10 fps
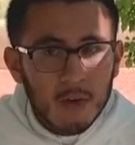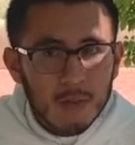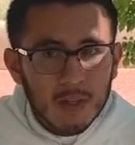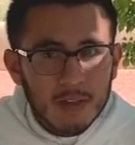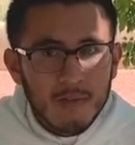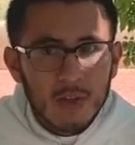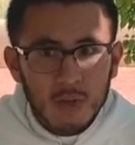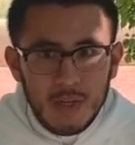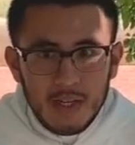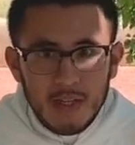formally for
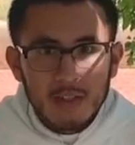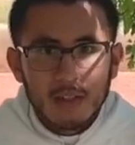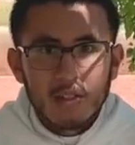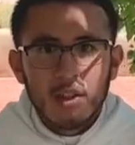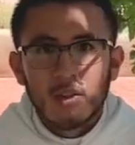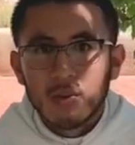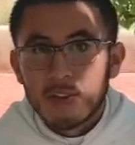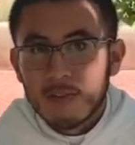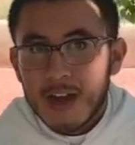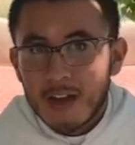3 years through
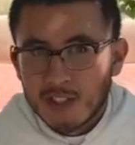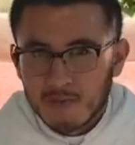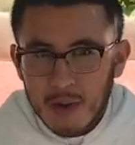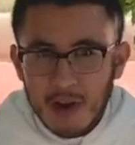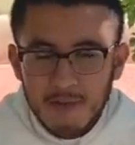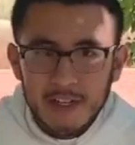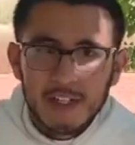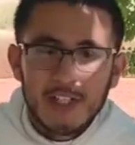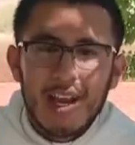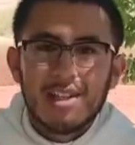the vows of poverty,
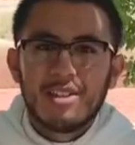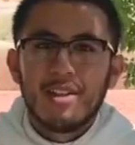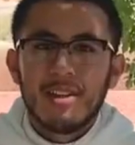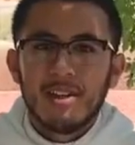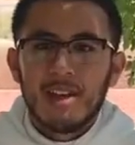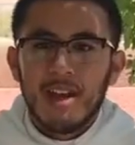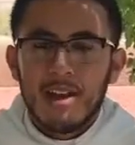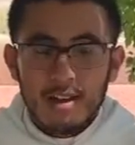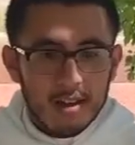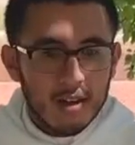chastity,
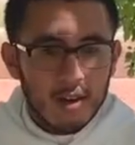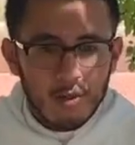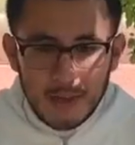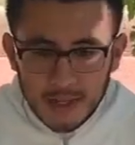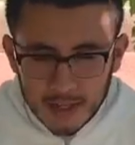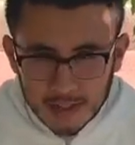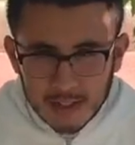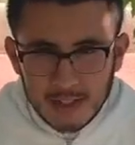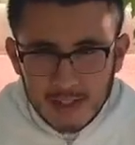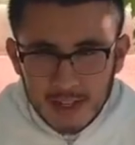and
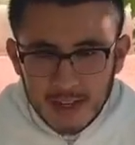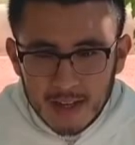obedience.